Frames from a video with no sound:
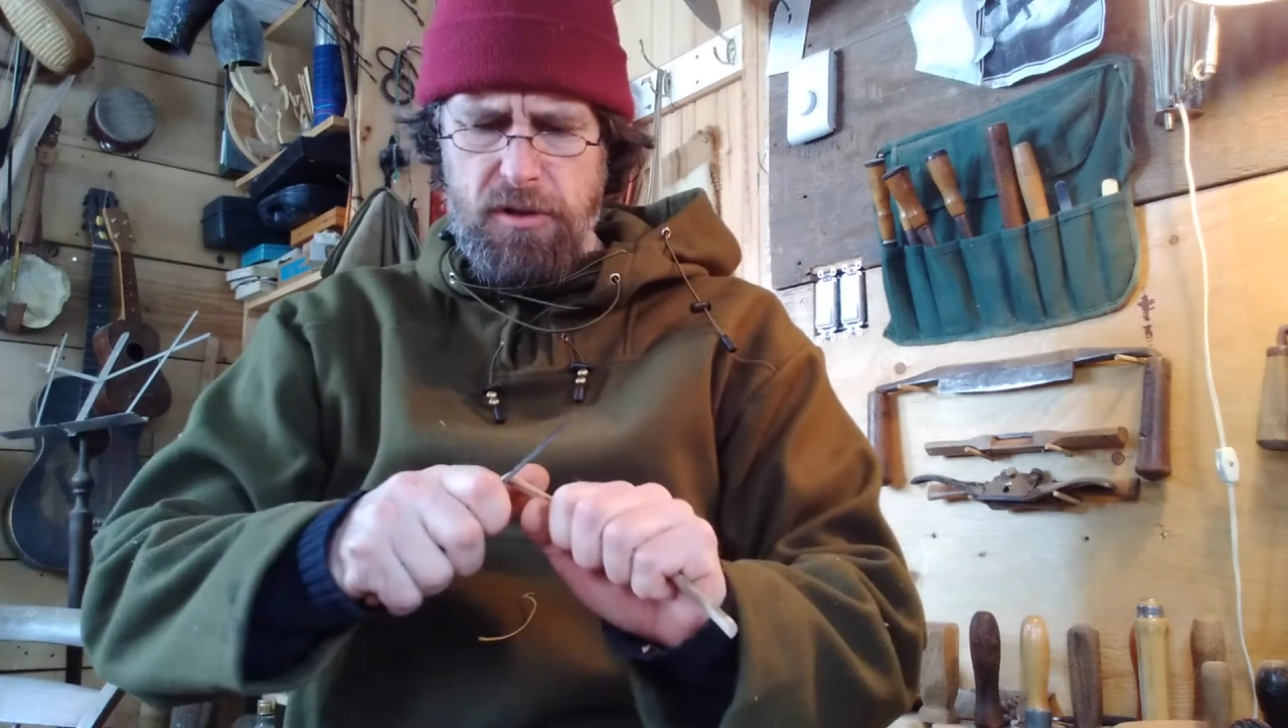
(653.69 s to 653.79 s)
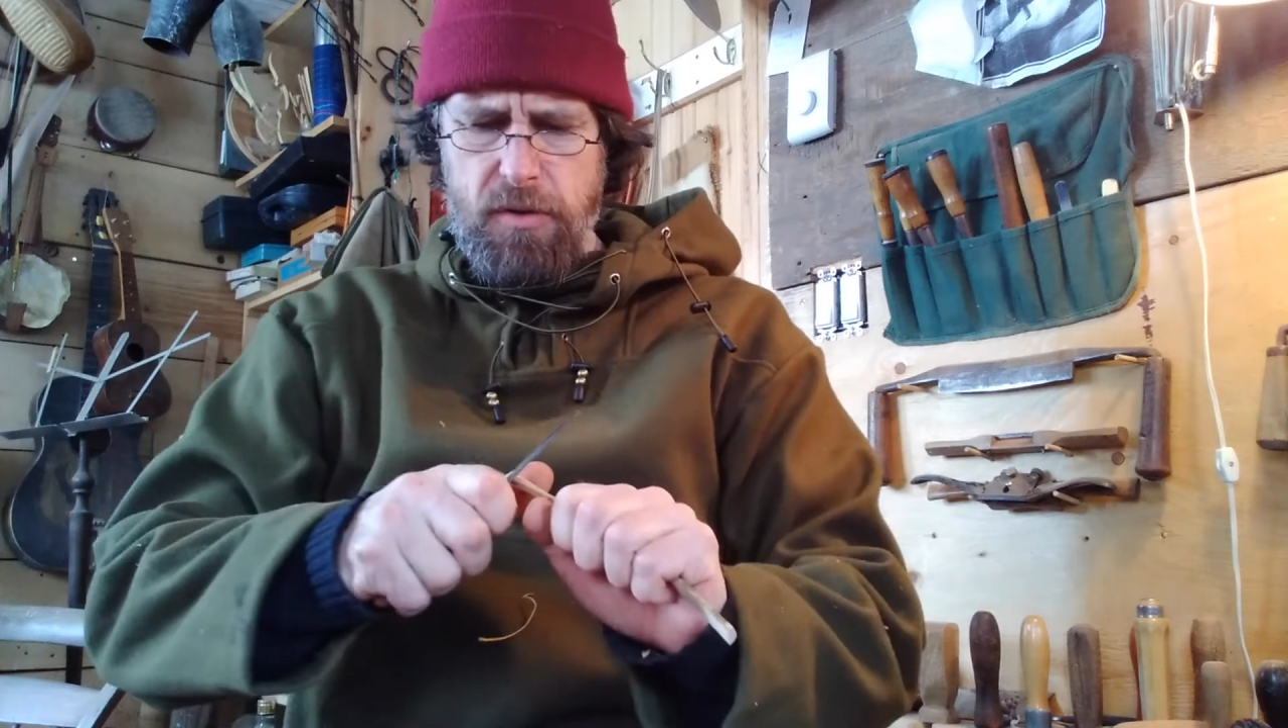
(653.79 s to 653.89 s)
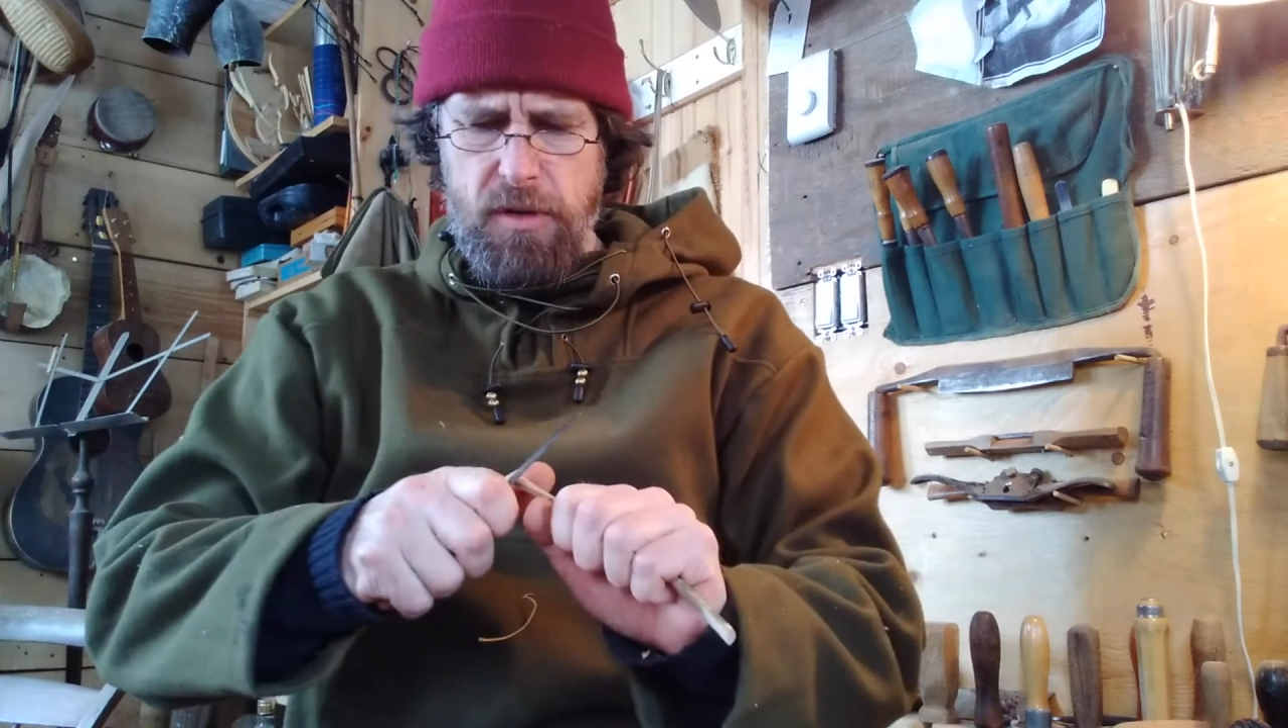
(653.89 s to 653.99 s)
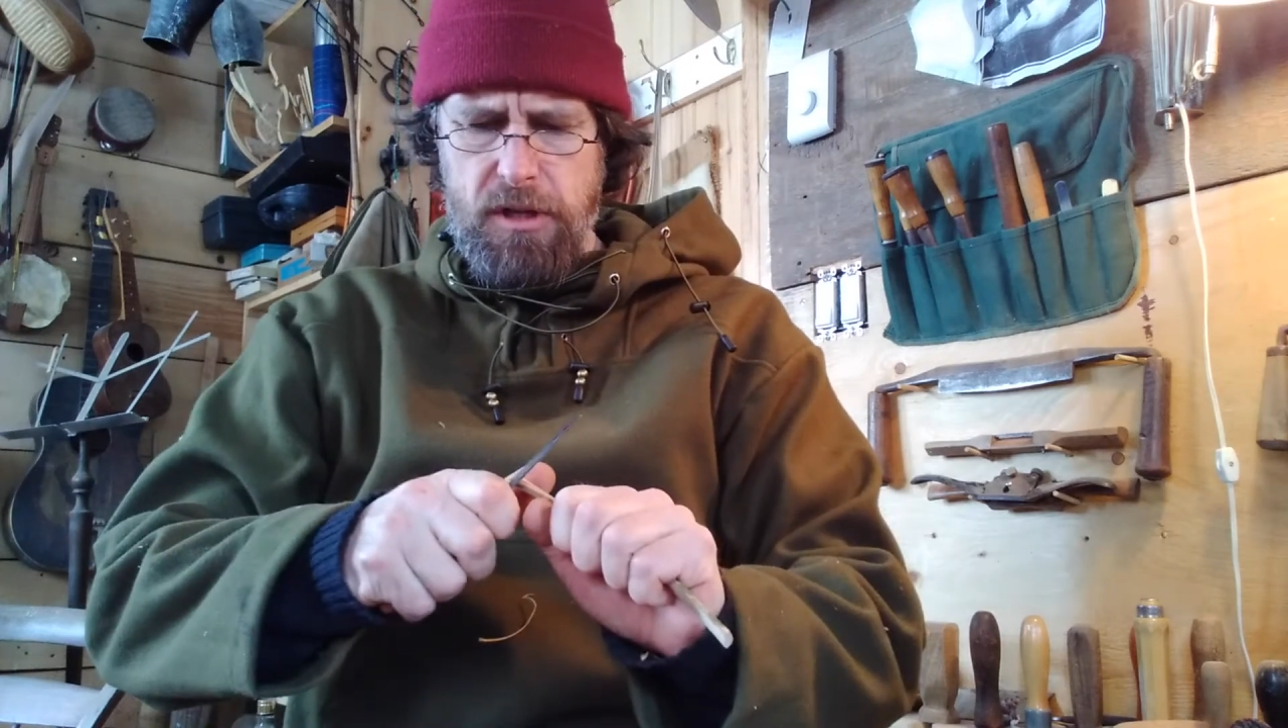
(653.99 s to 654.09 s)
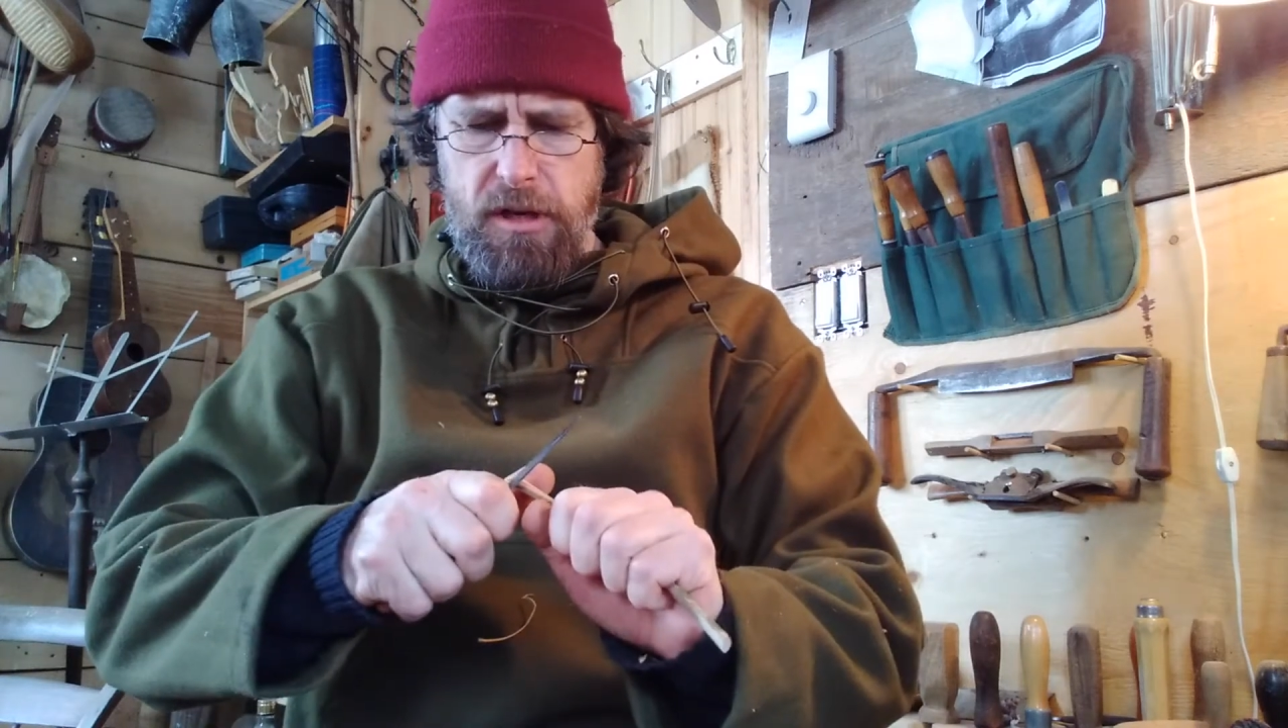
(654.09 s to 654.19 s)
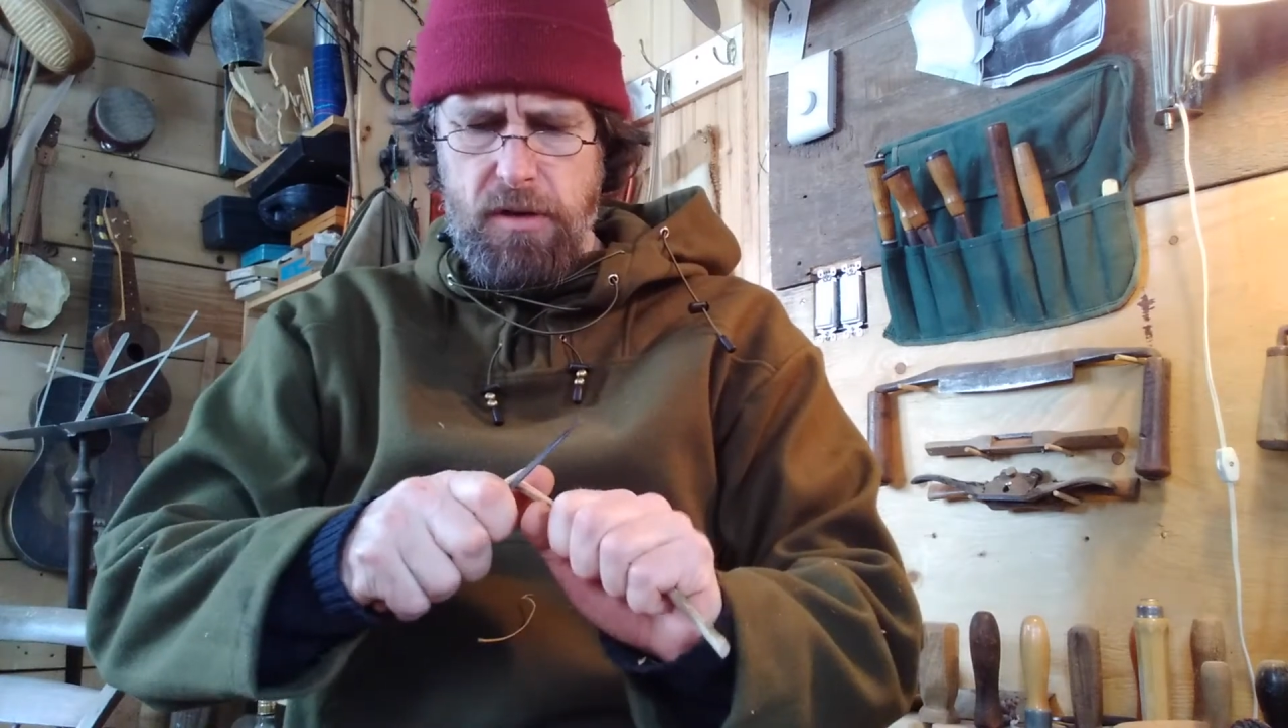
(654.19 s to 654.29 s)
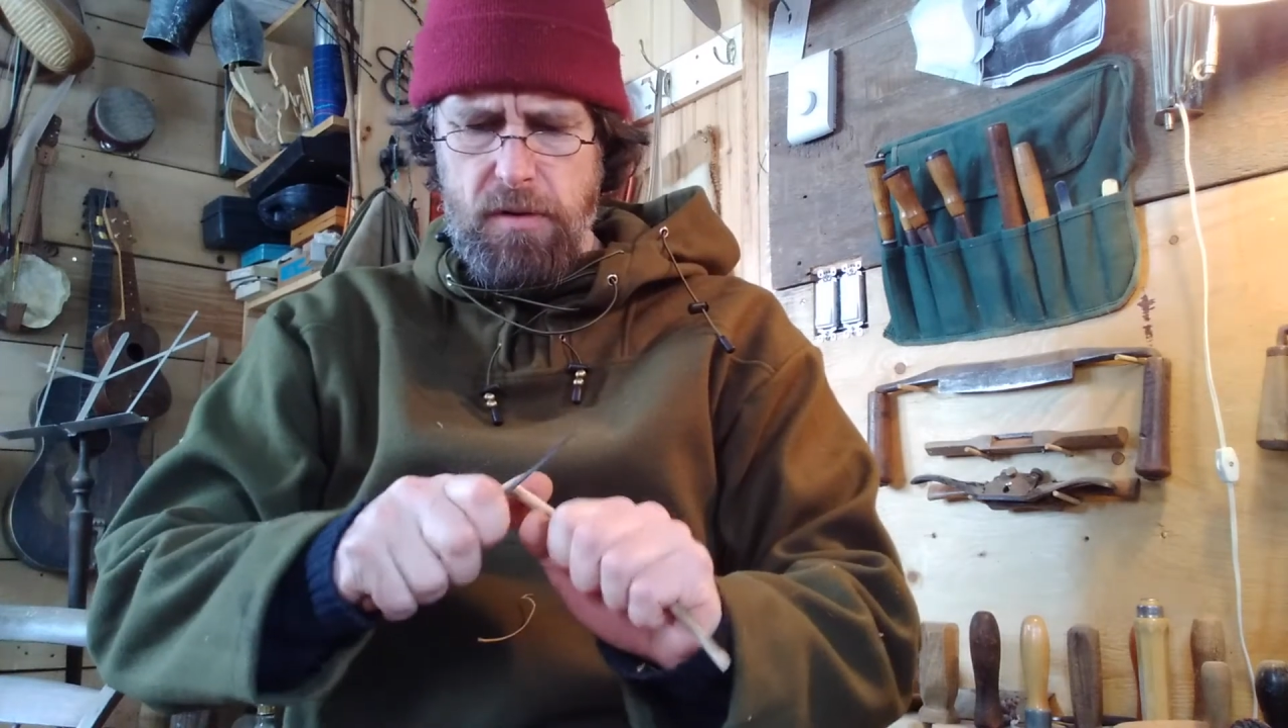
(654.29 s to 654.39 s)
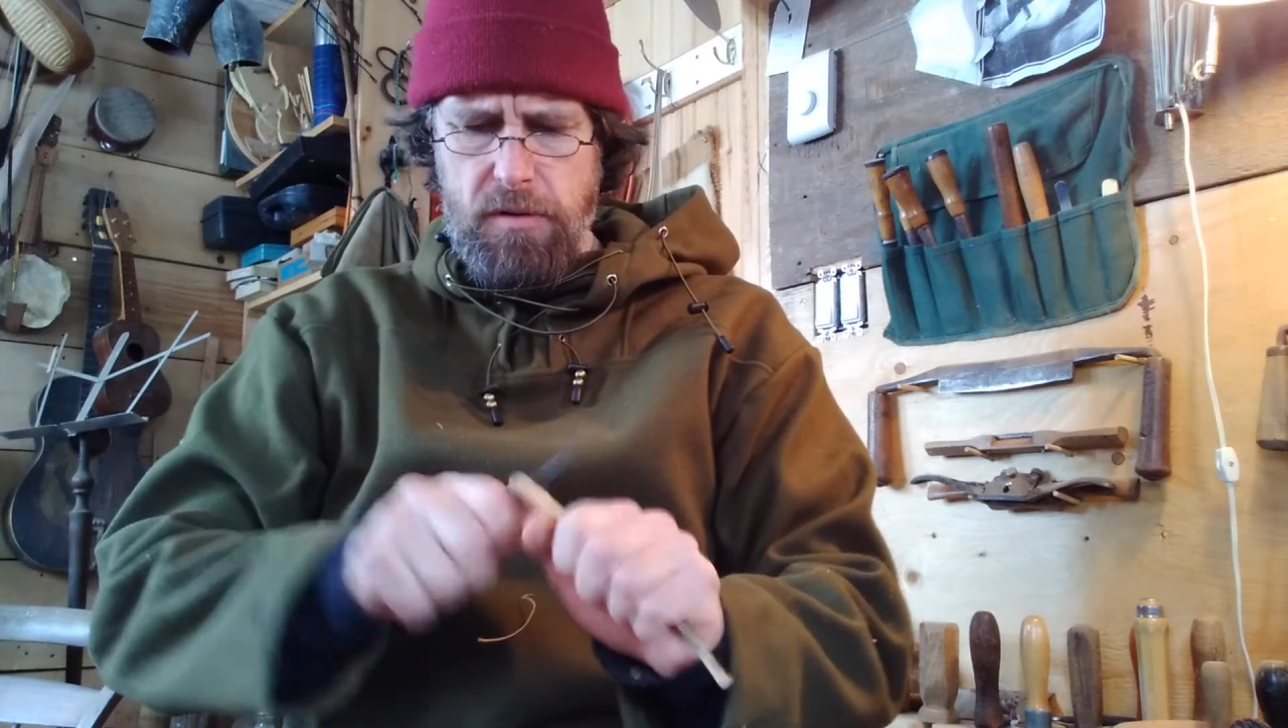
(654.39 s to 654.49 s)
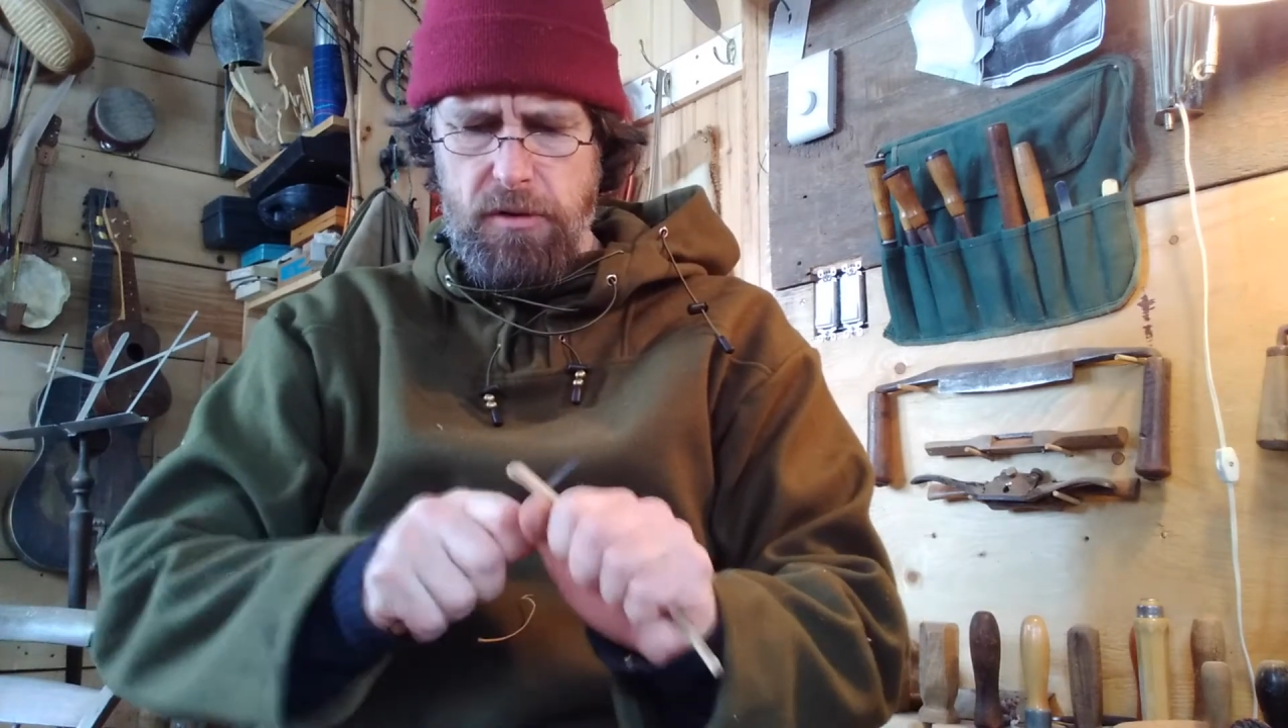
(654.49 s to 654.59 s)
screech owl.